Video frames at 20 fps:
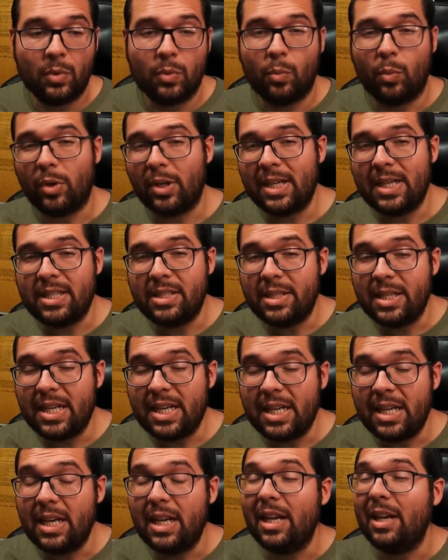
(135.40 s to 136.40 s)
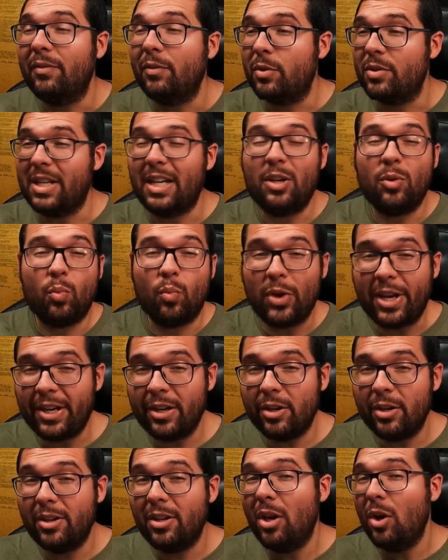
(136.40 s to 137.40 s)
We're going to see if there's any
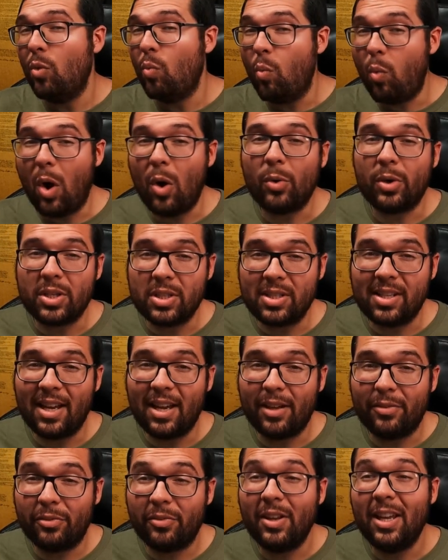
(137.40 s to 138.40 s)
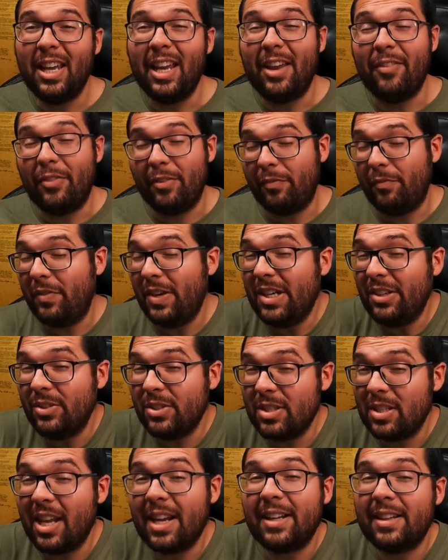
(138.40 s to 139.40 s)
weird woke stuff, if it
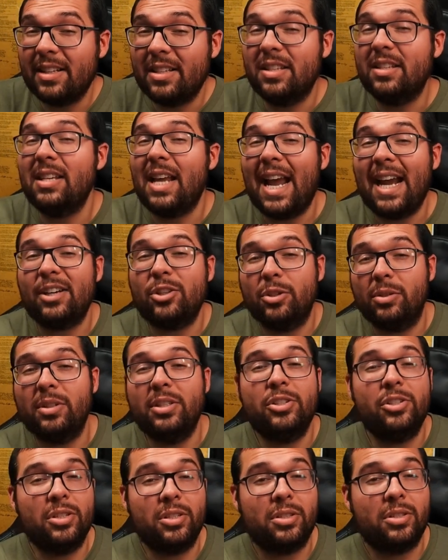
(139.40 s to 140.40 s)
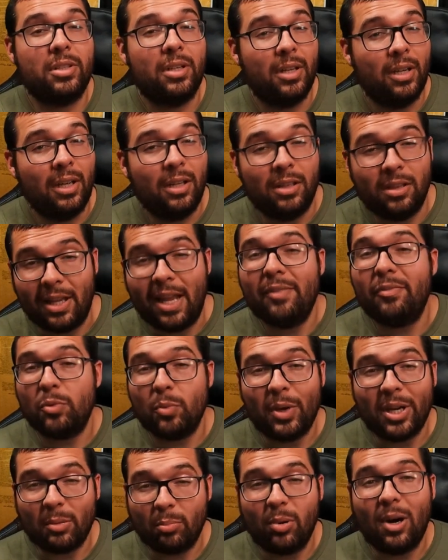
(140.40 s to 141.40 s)
feels like this is actually just left
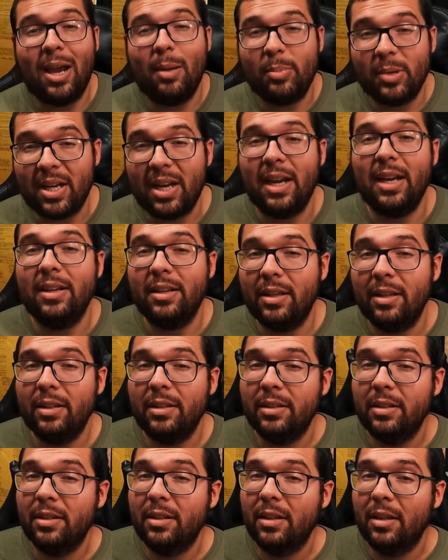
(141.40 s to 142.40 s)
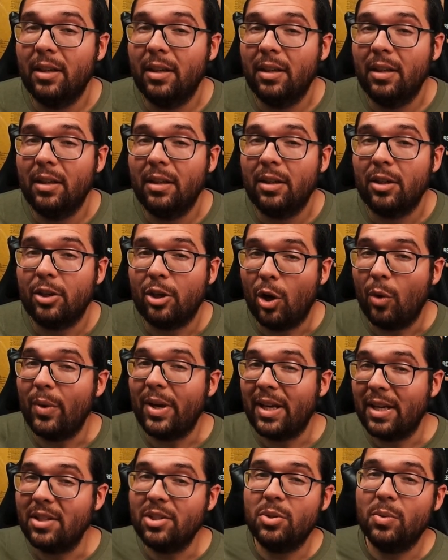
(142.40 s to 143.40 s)
wing propaganda
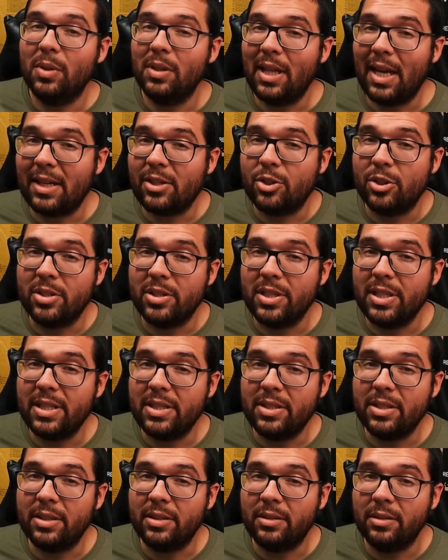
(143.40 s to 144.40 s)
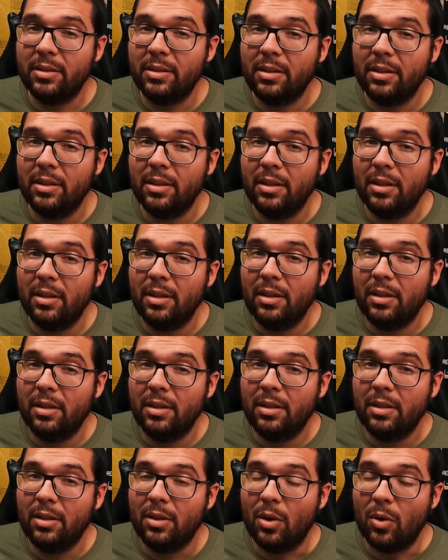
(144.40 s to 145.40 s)
going into election season
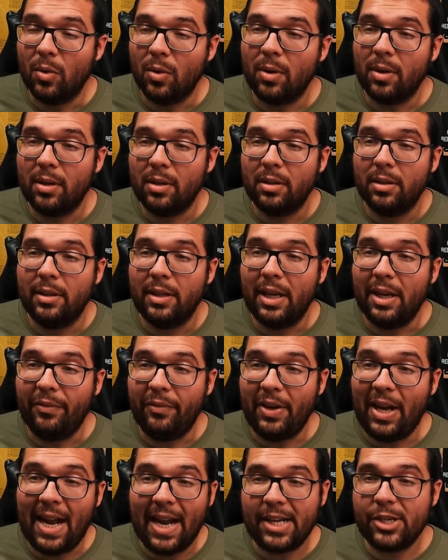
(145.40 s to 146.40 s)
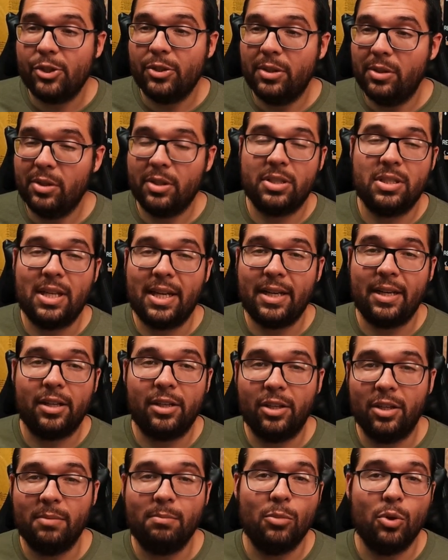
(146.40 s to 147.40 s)
or if it actually looks like a
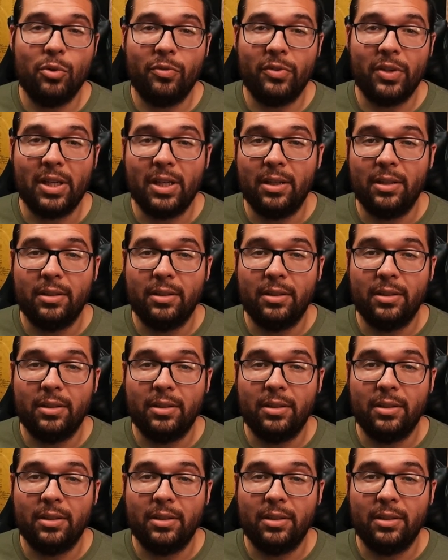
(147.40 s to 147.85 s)
good movie.